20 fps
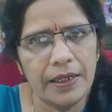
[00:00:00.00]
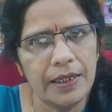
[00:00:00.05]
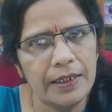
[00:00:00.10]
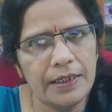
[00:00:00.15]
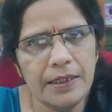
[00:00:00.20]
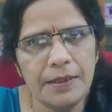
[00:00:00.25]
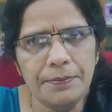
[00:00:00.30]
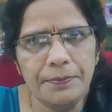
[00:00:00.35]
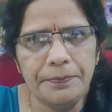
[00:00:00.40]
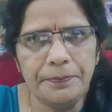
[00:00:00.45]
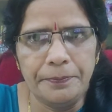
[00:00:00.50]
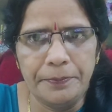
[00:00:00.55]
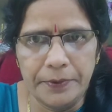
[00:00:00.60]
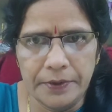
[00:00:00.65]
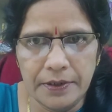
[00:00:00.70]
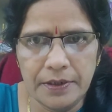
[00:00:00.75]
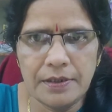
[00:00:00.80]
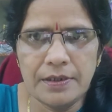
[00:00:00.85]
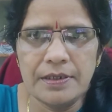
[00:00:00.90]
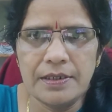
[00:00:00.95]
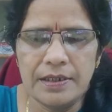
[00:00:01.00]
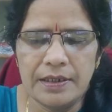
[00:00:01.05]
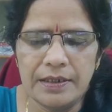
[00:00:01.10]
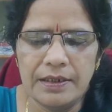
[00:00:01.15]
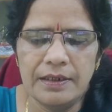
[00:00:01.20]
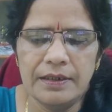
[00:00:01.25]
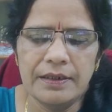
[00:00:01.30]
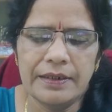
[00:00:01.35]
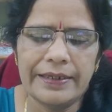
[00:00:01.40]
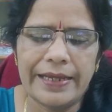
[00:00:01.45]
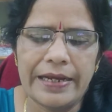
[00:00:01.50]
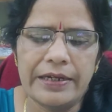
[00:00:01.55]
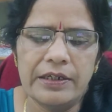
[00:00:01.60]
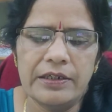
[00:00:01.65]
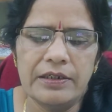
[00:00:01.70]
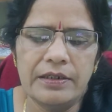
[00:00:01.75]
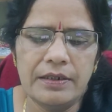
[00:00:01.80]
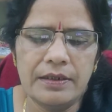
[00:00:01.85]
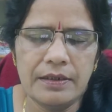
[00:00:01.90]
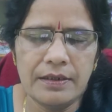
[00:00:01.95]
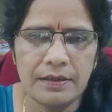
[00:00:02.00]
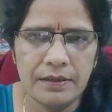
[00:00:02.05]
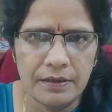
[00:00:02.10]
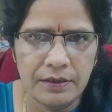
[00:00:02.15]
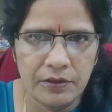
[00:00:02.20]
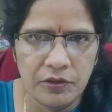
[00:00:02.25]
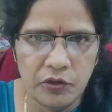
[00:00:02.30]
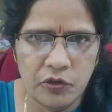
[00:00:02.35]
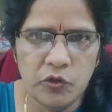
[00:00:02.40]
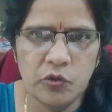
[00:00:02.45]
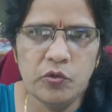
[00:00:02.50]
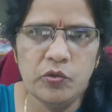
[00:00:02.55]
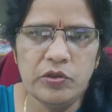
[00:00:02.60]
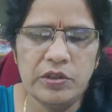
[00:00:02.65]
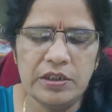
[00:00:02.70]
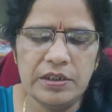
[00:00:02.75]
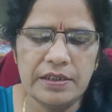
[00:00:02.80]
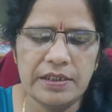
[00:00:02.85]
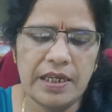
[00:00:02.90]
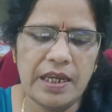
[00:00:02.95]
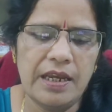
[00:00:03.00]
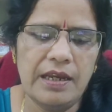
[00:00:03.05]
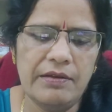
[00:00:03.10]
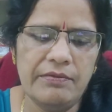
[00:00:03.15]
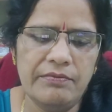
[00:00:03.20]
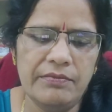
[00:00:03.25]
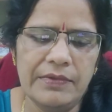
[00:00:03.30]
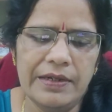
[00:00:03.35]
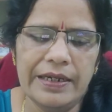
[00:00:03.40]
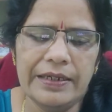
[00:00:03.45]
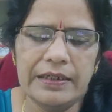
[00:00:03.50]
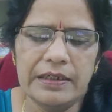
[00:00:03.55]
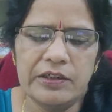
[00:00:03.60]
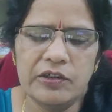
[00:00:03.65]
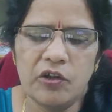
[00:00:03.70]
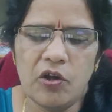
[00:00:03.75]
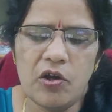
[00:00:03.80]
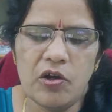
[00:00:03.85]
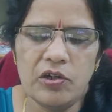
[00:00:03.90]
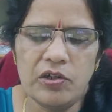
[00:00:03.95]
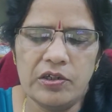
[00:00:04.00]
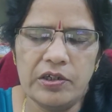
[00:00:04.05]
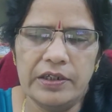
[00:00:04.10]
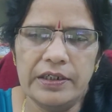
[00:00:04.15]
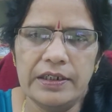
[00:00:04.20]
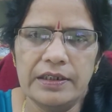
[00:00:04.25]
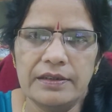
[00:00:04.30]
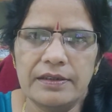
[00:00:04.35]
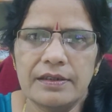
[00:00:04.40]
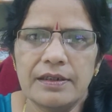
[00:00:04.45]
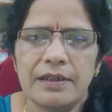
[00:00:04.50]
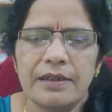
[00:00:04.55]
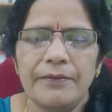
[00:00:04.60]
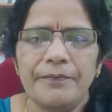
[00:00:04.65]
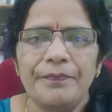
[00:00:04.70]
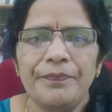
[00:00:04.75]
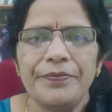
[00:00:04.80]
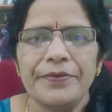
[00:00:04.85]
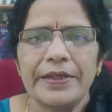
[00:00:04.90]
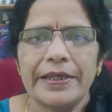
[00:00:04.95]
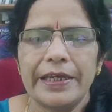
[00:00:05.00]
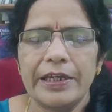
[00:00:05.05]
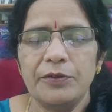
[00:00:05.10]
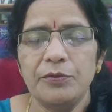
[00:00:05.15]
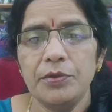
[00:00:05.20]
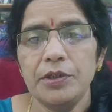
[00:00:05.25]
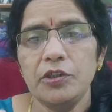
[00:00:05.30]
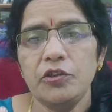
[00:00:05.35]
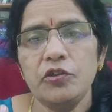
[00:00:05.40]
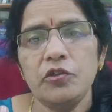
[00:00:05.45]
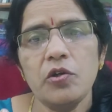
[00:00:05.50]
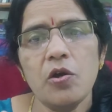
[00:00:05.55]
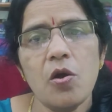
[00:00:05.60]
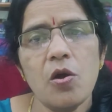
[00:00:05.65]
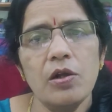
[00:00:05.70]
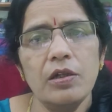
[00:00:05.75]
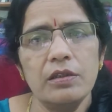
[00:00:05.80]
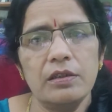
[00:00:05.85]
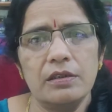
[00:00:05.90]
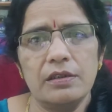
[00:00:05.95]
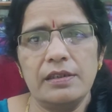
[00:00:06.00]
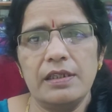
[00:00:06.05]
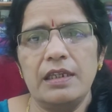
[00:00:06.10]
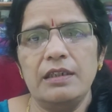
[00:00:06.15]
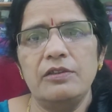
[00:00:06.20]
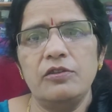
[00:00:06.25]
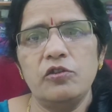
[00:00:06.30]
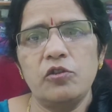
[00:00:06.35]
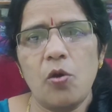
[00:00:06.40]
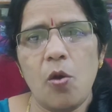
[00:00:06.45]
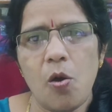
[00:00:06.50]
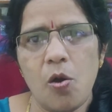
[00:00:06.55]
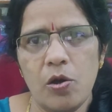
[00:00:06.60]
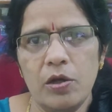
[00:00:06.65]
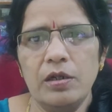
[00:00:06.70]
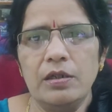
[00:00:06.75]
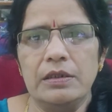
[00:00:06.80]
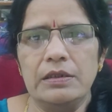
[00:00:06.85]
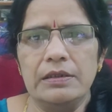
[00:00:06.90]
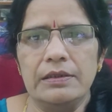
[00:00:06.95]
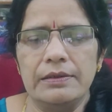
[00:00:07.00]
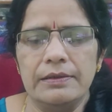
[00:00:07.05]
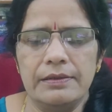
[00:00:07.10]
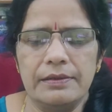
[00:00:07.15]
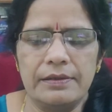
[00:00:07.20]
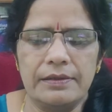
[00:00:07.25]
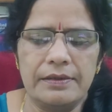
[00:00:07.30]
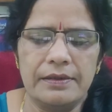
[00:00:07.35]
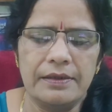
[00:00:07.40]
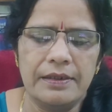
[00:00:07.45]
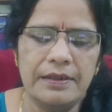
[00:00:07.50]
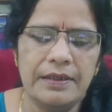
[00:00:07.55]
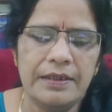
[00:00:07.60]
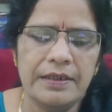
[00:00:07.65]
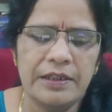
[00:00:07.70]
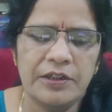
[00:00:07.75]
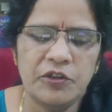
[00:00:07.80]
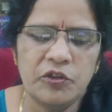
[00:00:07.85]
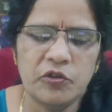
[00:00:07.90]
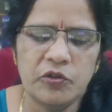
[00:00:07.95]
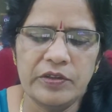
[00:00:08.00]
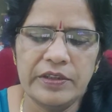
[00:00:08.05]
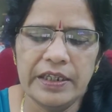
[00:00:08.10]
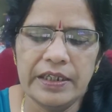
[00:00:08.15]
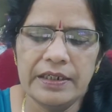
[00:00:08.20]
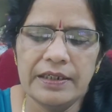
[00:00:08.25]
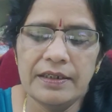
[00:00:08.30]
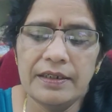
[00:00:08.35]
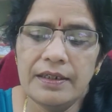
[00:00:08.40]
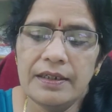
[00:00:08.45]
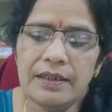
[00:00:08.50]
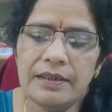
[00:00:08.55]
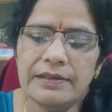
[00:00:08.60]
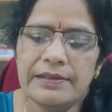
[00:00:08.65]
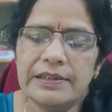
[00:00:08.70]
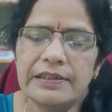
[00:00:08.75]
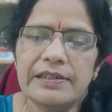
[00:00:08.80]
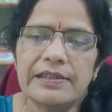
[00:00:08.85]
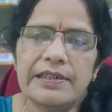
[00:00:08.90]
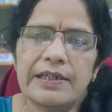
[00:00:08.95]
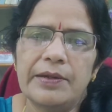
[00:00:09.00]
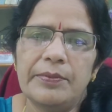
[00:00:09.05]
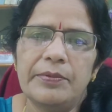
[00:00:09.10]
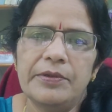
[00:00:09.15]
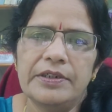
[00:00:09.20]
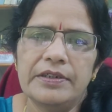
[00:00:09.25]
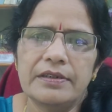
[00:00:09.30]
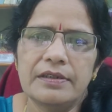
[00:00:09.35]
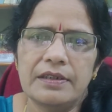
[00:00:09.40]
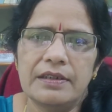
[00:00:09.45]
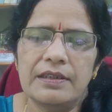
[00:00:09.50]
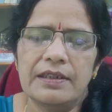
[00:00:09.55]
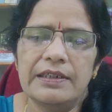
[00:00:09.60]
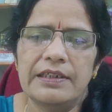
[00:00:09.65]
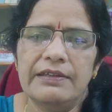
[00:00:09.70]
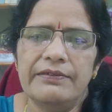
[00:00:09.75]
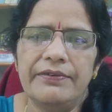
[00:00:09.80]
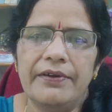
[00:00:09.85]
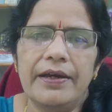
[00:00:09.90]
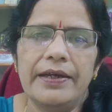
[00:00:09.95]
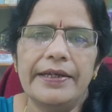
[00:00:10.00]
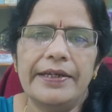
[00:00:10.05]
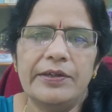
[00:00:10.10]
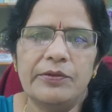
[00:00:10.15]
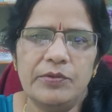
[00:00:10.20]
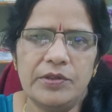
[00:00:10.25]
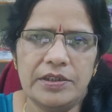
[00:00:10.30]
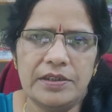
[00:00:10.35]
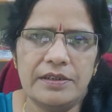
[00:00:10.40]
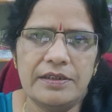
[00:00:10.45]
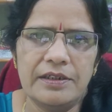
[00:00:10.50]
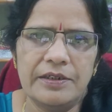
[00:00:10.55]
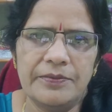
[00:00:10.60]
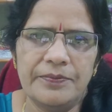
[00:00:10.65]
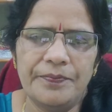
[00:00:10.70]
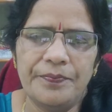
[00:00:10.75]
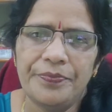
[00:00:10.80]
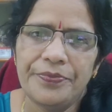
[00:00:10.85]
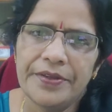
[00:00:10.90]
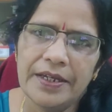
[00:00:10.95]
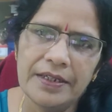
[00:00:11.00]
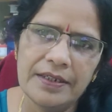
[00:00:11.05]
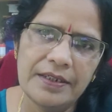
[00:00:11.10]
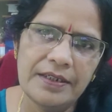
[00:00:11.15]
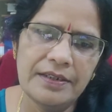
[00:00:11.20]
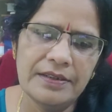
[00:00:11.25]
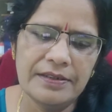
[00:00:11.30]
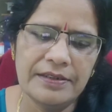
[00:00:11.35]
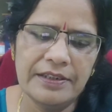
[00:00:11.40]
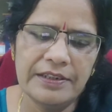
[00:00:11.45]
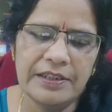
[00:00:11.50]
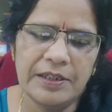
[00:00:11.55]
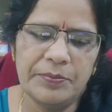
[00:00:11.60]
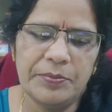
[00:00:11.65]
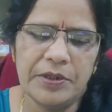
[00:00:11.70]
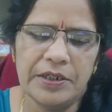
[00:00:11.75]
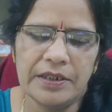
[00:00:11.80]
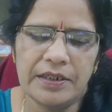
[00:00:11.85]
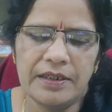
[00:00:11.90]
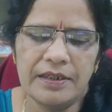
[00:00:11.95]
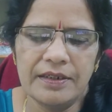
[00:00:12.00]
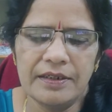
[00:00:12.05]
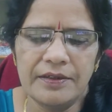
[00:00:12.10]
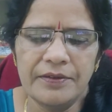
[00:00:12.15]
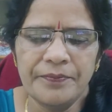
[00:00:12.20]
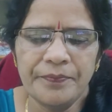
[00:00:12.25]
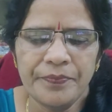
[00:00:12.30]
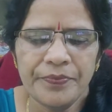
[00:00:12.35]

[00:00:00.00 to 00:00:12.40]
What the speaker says: any person can do the same like a tortoise, can withdraw all the sense organs, so then he is established in the divine wisdom. He is Sthita Prajna.